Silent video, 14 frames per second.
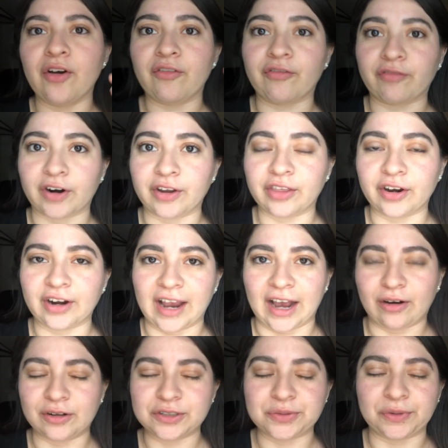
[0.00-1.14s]
further
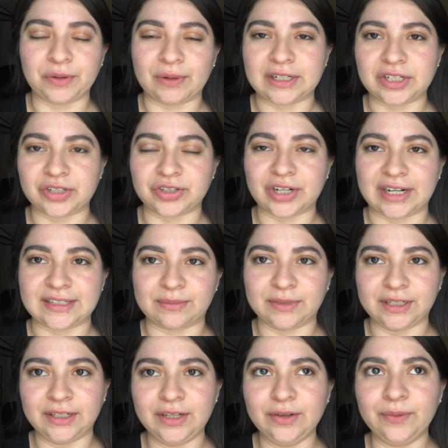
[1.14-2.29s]
out. We wanted to try
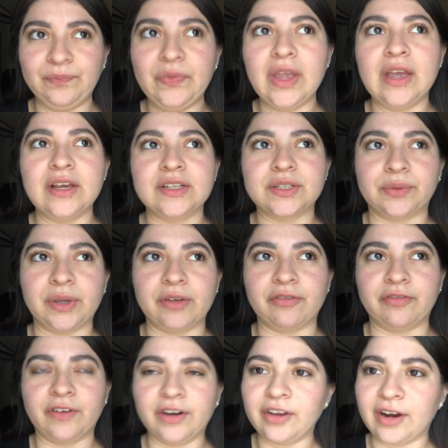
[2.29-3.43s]
something new. So we went
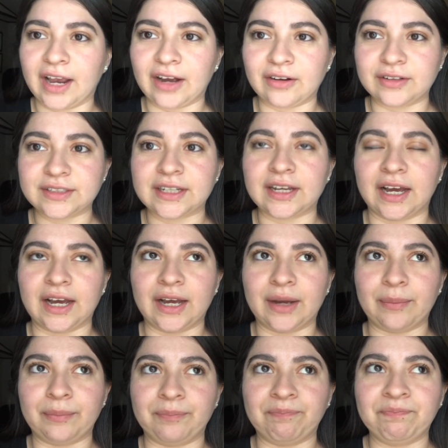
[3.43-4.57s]
further out.
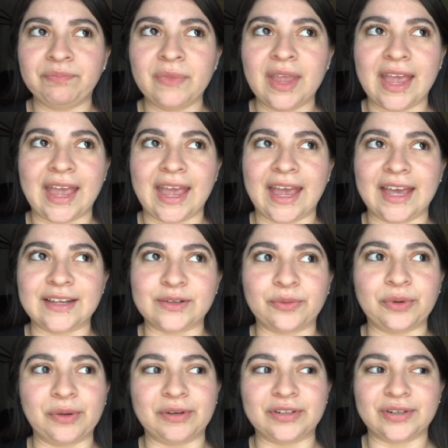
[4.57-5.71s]
Um, and
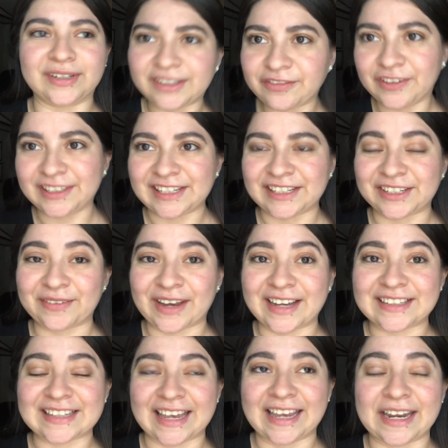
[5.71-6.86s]
we went to a different TJ
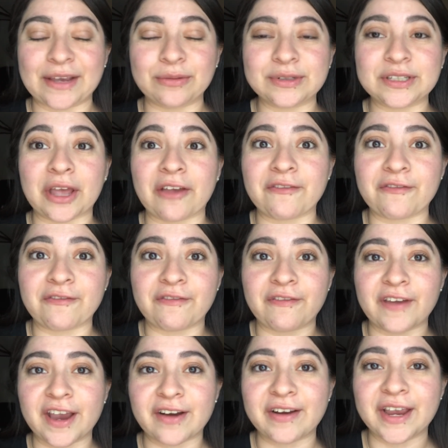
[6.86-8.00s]
Maxx and it was
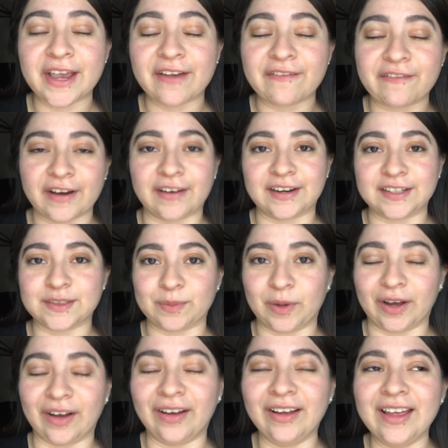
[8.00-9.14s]
very, very
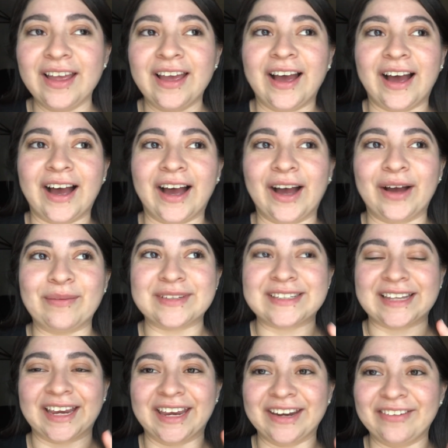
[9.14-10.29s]
small. Um,
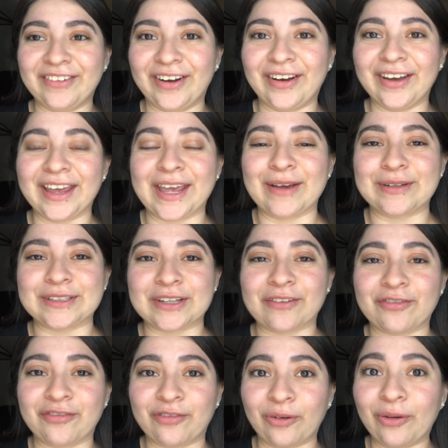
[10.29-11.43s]
second of all, it was
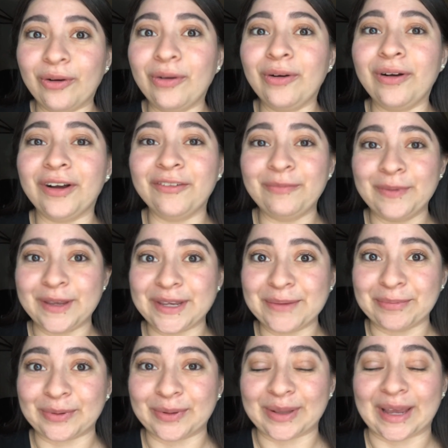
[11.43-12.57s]
full of
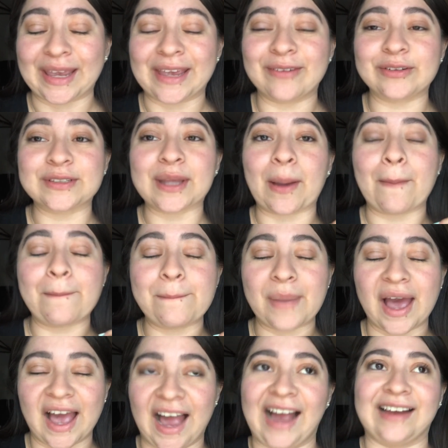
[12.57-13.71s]
people. Like it was
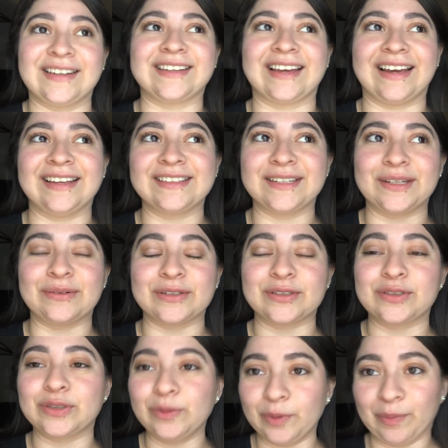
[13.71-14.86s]
packed, guys. It was
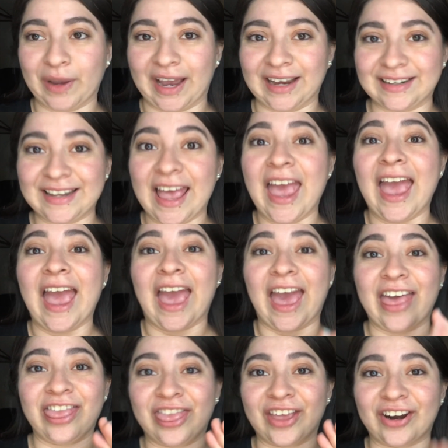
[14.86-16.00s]
super packed.
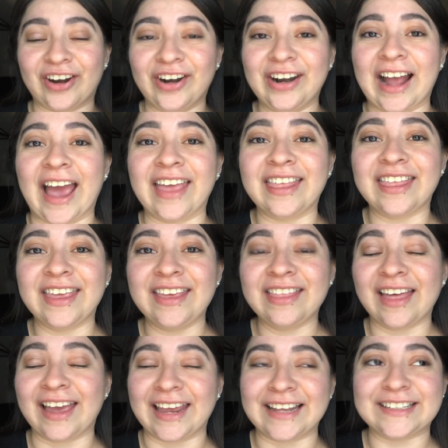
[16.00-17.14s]
And third, I think
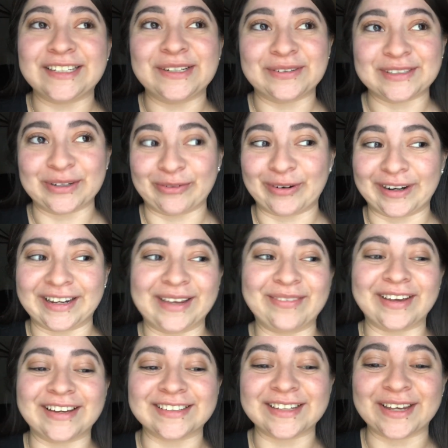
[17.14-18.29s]
the AC wasn't working
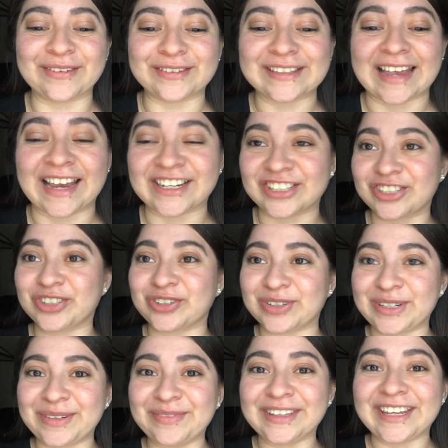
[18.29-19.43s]
because it was
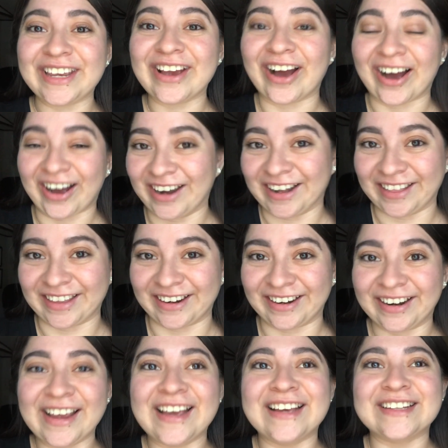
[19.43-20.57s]
extremely hot in there.
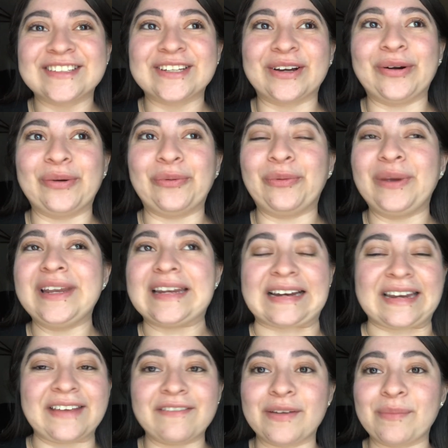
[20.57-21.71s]
So we didn't
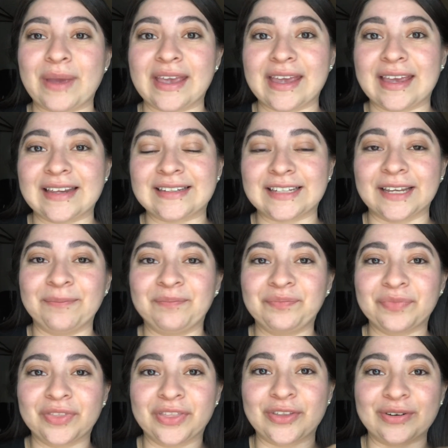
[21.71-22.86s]
even make it
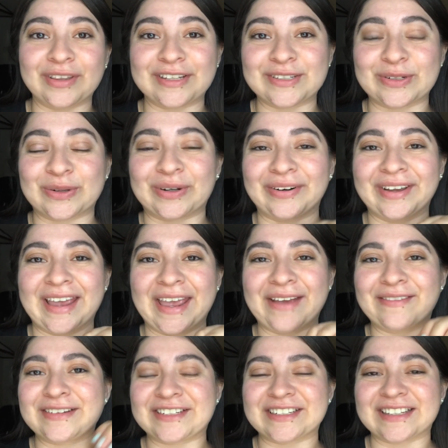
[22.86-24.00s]
through the store, okay? It
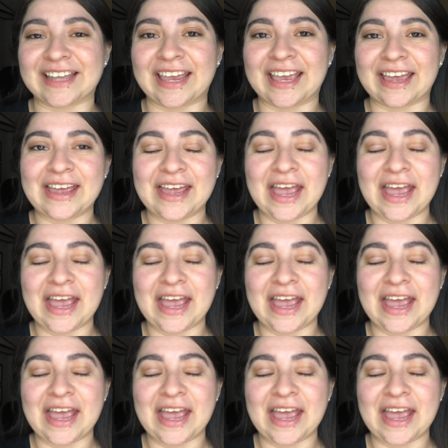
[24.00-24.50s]
was just like